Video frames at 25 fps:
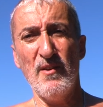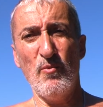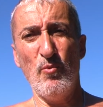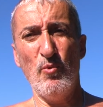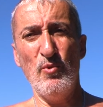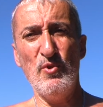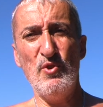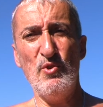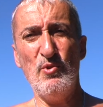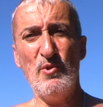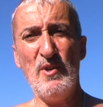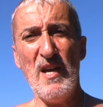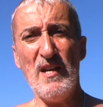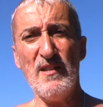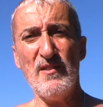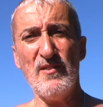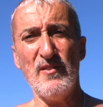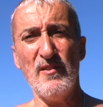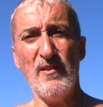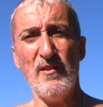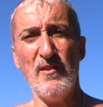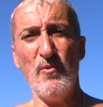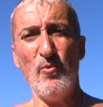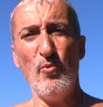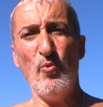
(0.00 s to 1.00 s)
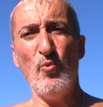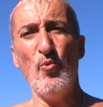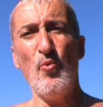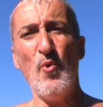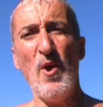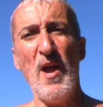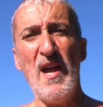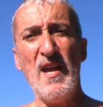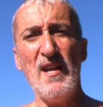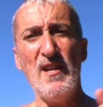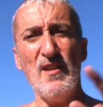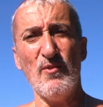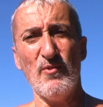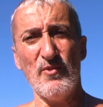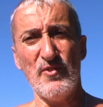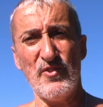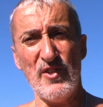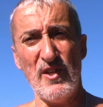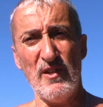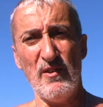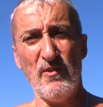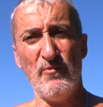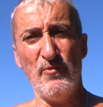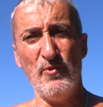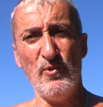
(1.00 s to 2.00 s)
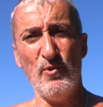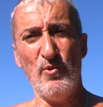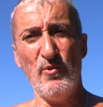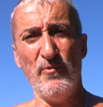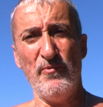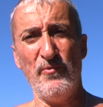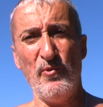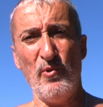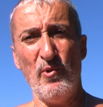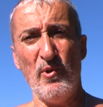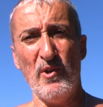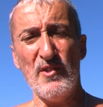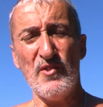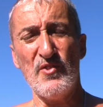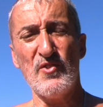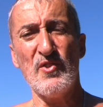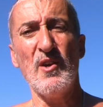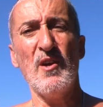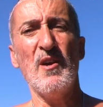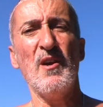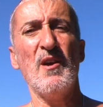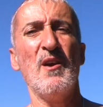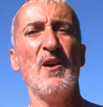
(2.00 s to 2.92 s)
When you get to radial centrifugal force,